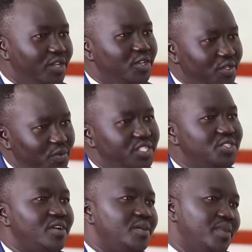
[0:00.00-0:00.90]
Why don't we
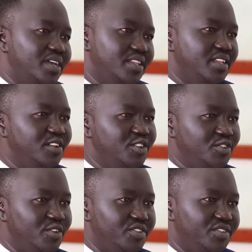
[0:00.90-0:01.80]
talk about the
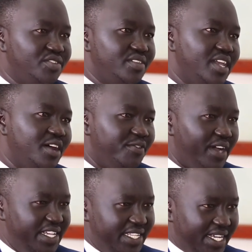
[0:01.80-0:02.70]
resources? They are
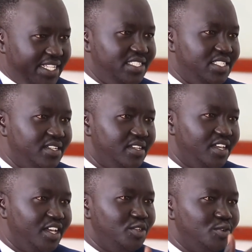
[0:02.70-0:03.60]
finite,
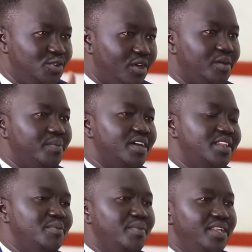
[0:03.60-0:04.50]
and you talk about the